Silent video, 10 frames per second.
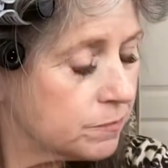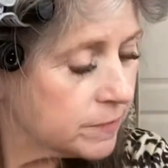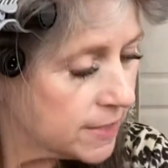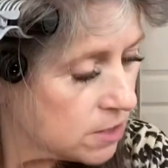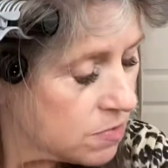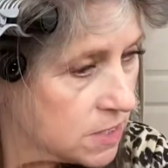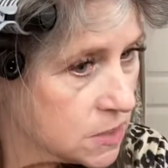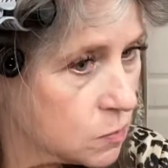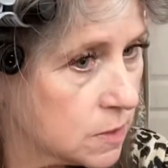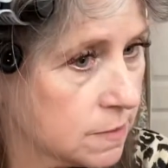And on this
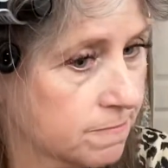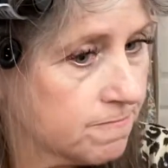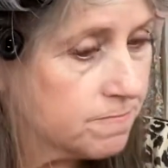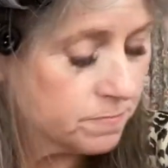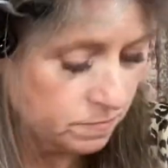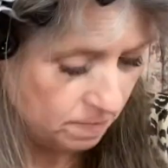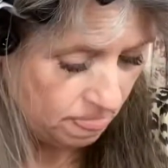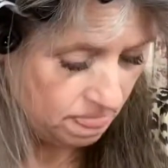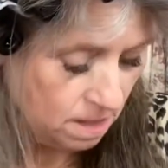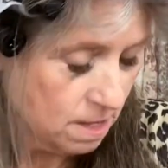one,
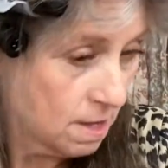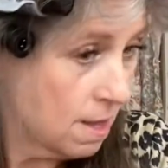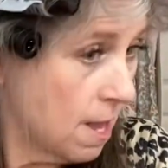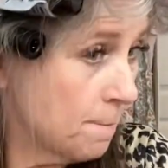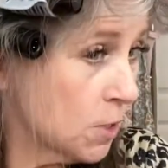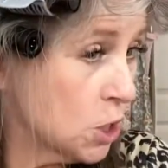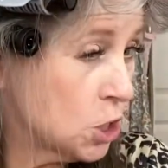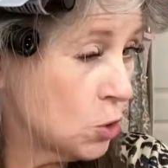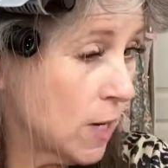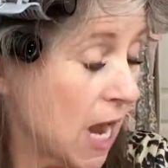I'm going to
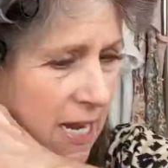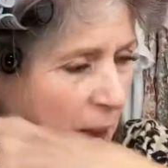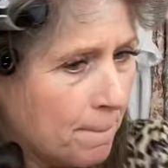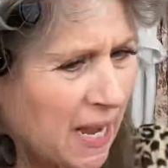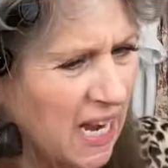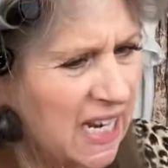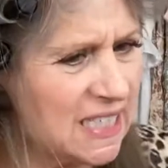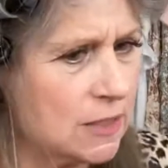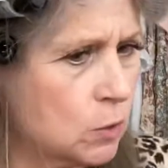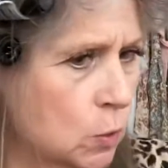do it up.
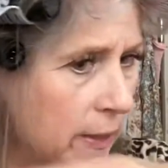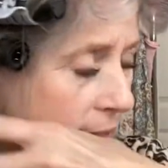Oh,